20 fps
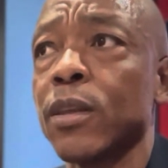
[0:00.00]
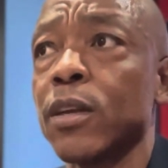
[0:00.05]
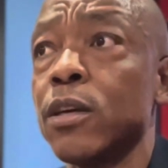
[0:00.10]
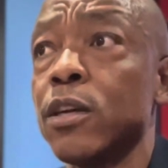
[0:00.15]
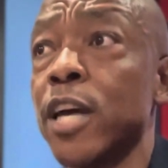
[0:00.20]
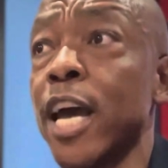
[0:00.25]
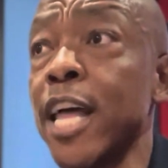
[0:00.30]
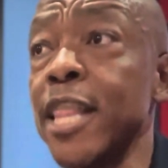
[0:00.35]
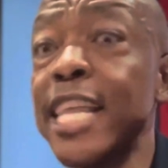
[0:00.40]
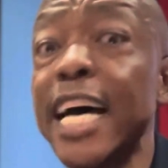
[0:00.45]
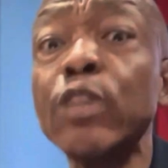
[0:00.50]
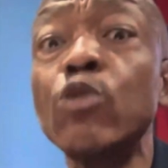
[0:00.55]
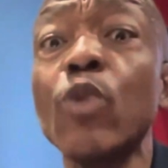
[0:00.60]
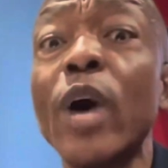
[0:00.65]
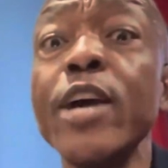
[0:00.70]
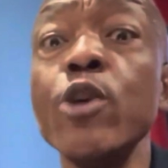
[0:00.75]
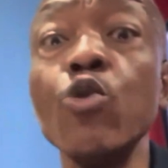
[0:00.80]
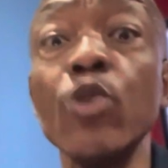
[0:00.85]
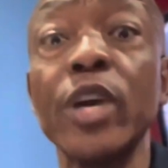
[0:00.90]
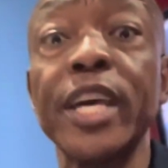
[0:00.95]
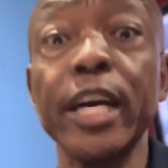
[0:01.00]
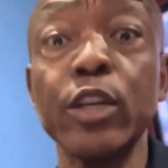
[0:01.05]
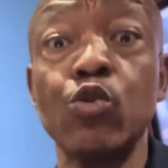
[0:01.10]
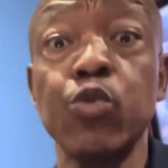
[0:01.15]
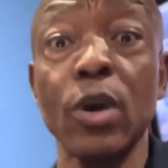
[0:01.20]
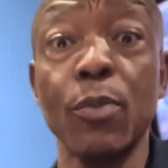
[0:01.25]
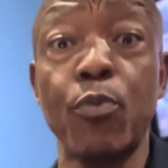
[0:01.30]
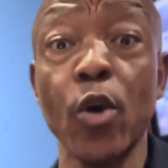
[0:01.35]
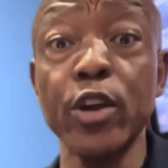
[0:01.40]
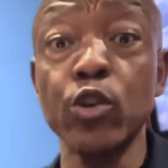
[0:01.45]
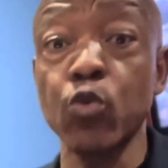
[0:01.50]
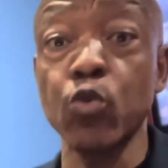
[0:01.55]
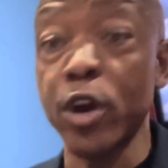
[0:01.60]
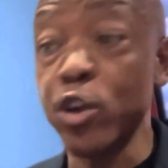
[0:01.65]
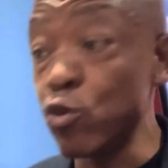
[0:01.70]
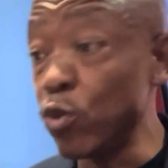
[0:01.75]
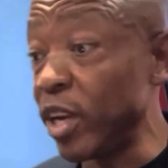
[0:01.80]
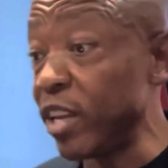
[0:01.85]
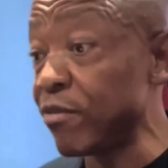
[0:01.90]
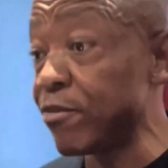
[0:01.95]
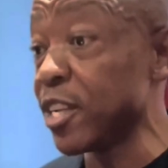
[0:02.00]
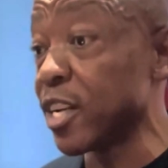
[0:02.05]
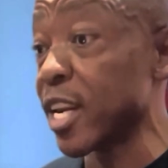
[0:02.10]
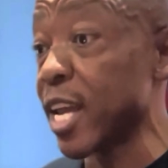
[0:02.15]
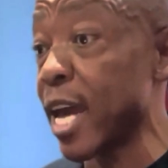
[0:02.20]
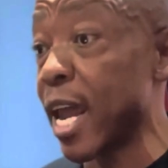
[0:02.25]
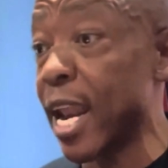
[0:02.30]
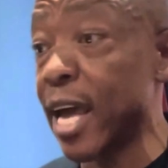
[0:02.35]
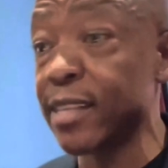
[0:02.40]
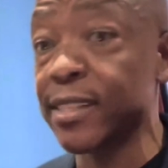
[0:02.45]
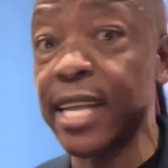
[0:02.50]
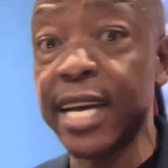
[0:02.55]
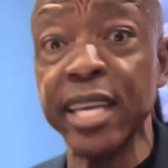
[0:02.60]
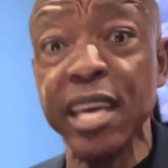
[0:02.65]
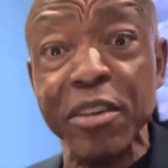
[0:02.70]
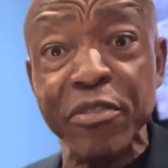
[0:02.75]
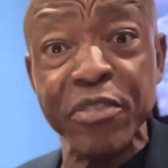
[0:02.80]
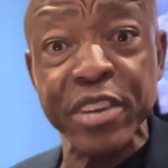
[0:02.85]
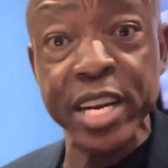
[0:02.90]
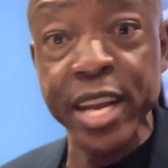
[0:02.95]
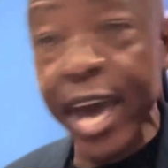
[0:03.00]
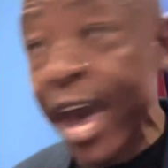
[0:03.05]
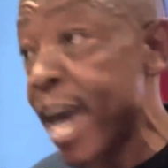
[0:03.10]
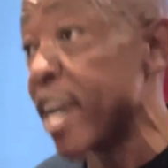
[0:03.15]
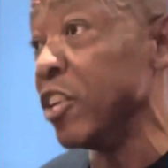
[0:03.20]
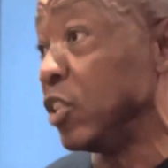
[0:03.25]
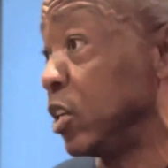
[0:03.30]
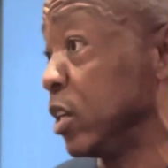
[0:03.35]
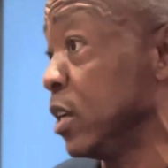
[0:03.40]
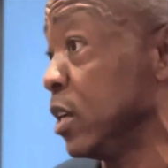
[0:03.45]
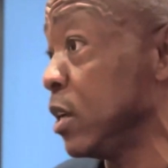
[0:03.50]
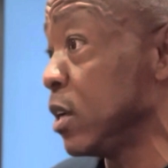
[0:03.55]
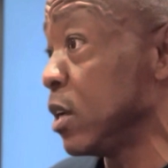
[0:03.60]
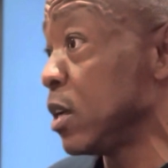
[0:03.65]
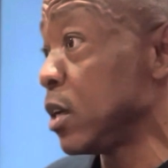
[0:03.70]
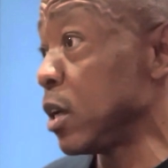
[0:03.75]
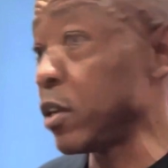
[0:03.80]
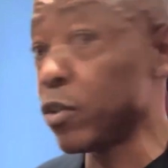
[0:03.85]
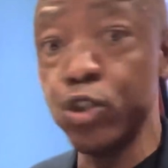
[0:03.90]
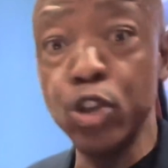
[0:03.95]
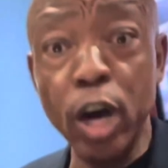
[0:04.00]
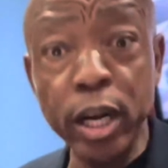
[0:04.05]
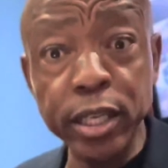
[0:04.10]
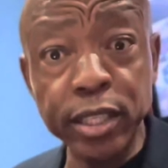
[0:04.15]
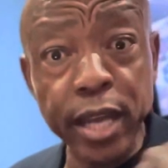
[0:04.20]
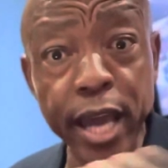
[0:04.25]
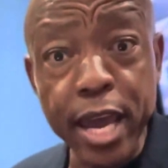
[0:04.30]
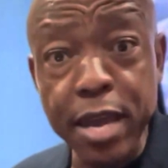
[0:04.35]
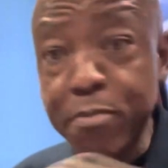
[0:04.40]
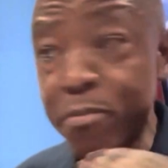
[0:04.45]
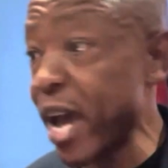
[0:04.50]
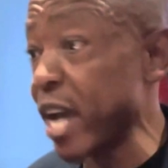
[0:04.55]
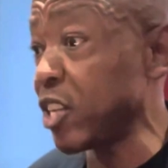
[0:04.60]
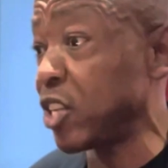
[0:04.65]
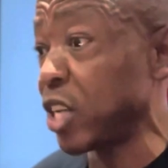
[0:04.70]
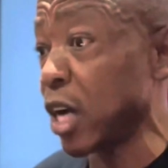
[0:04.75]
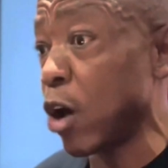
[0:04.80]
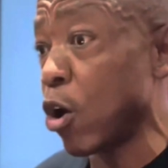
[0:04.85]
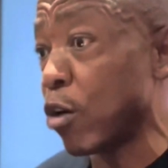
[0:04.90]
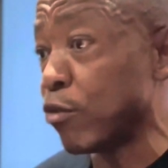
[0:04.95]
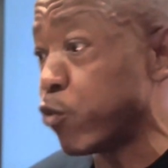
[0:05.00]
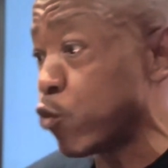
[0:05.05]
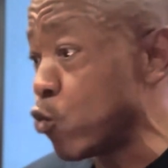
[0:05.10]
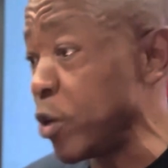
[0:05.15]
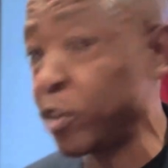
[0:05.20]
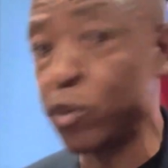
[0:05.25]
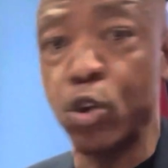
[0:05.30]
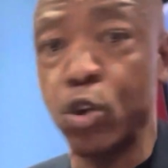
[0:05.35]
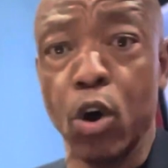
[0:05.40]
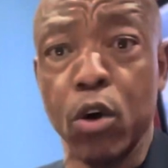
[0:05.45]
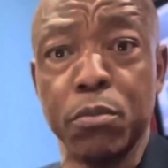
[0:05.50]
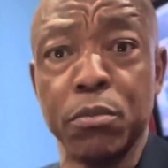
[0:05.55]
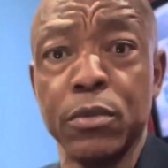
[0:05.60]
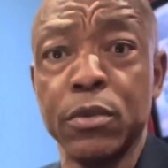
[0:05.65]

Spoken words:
And that's why you get to a point where you will even realize that even age is not a measure of wisdom.